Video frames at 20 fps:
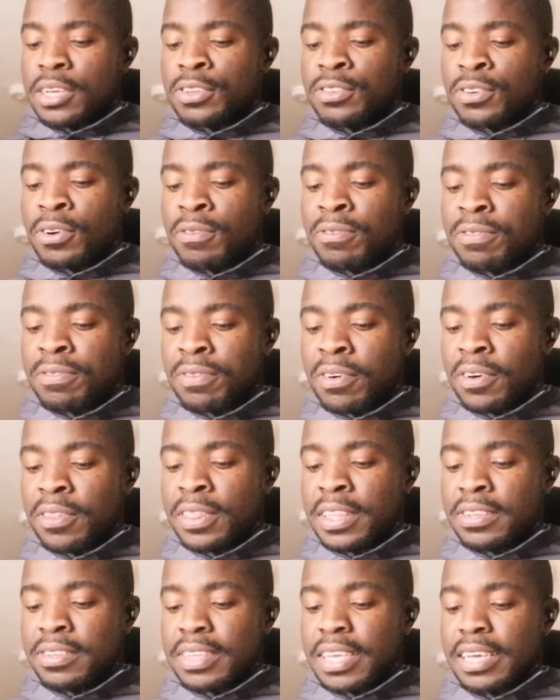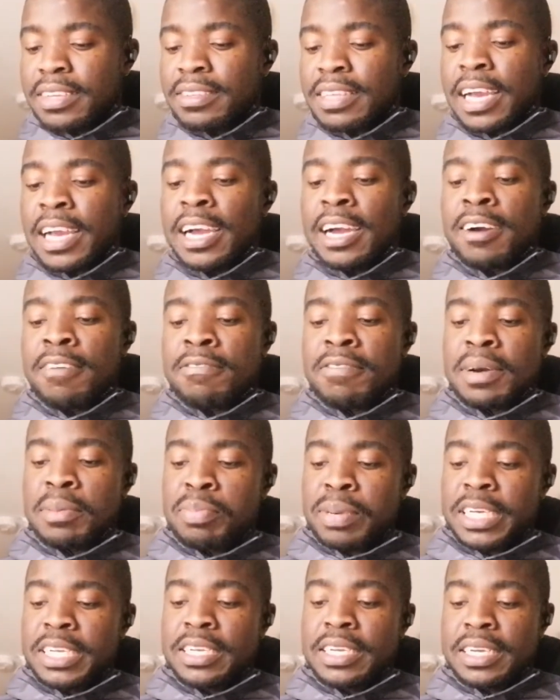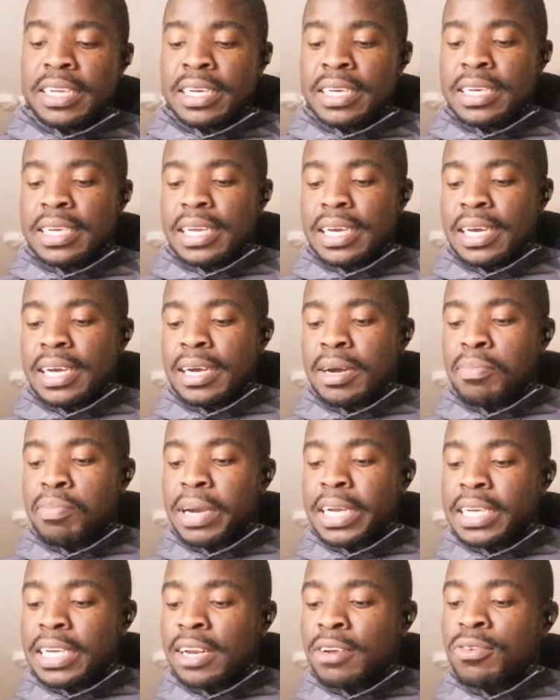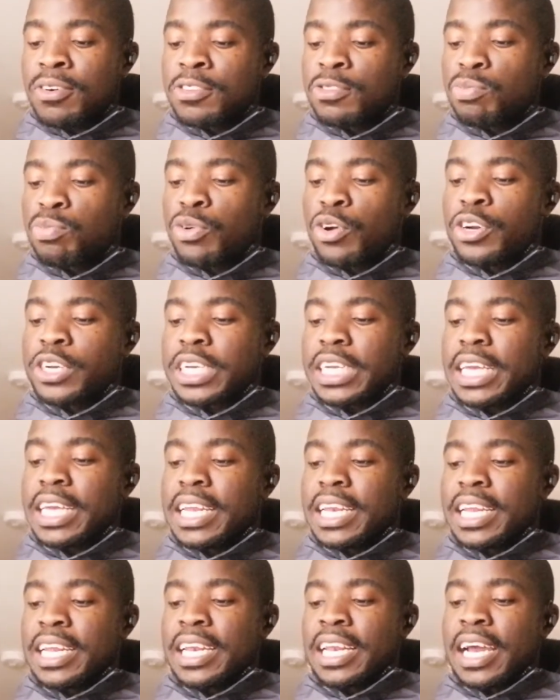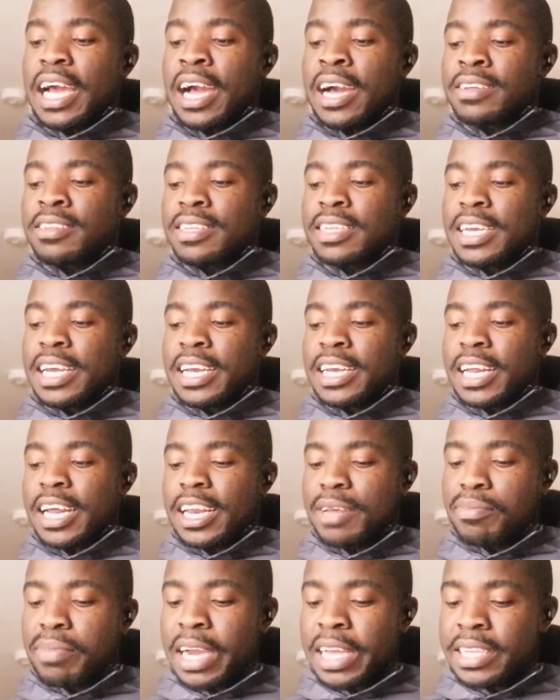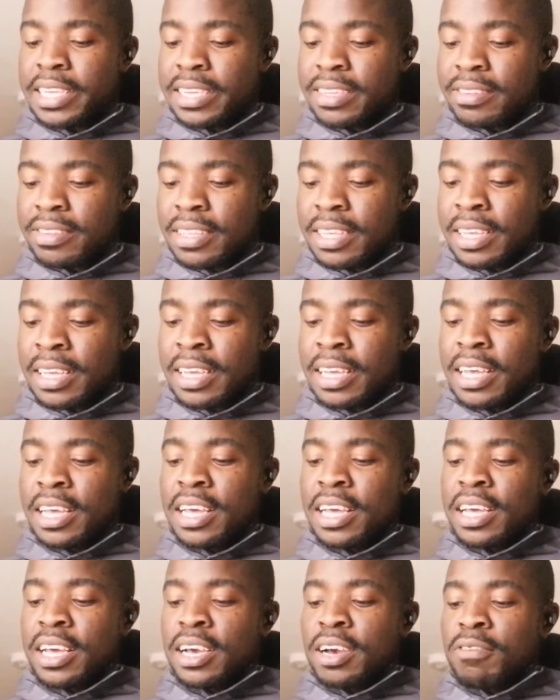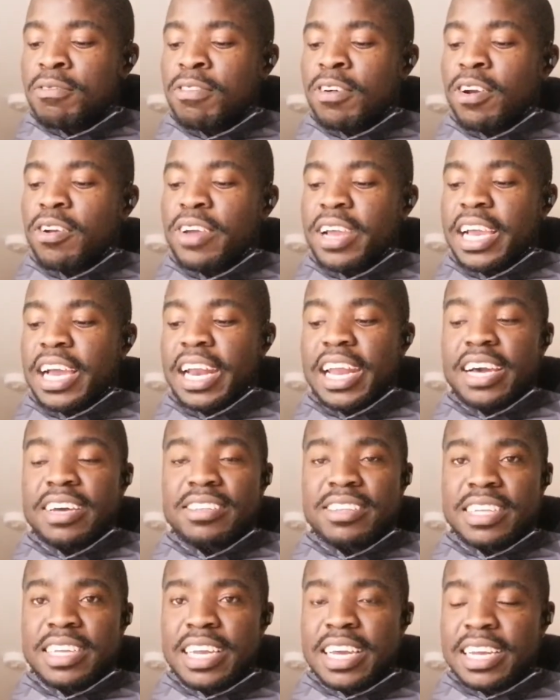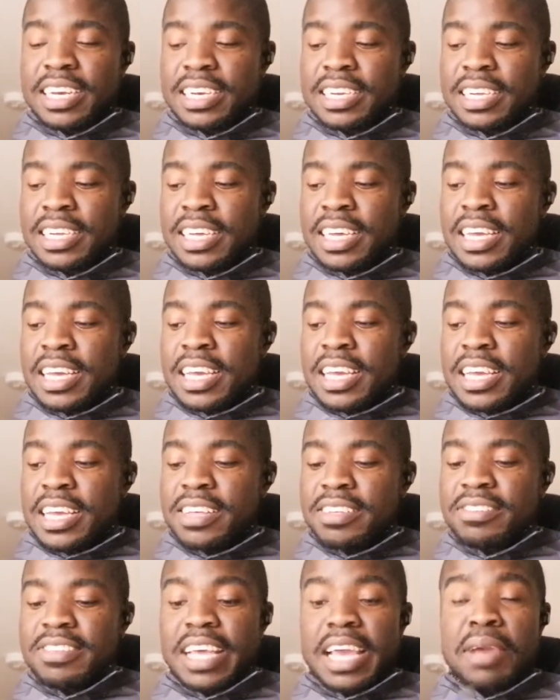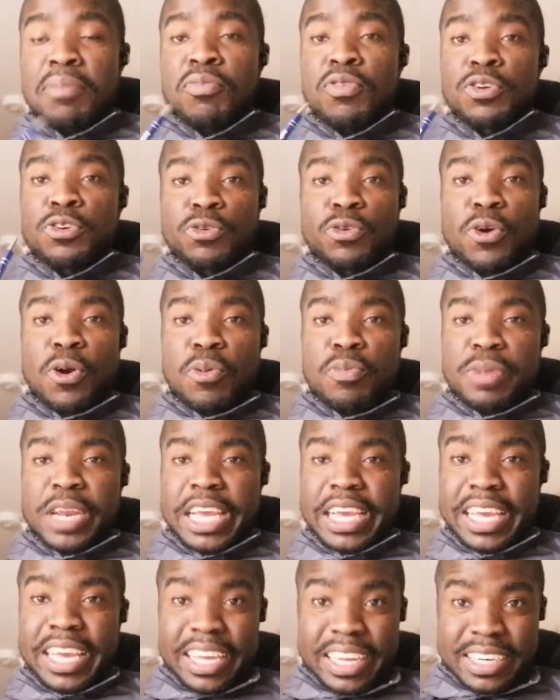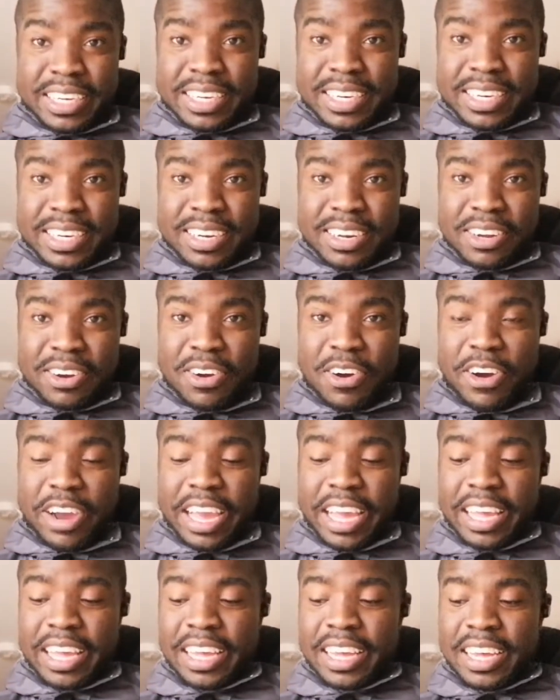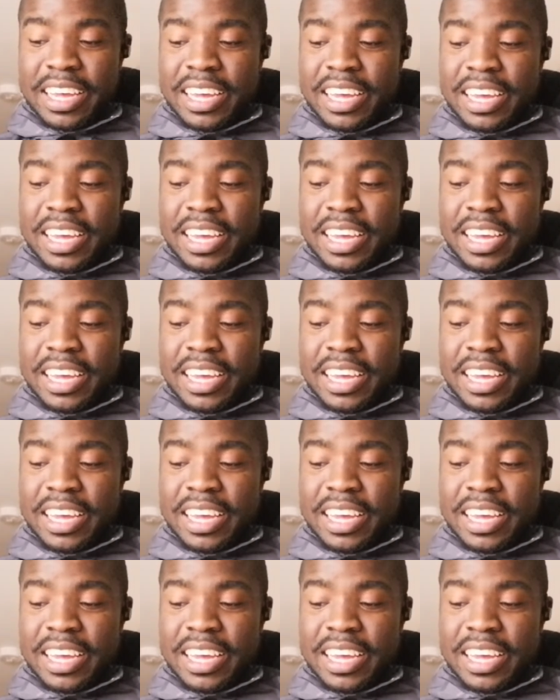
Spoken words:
So for this case, I have a patient. Patel was brought in accident and emergency following an accident. He's able to communicate, okay,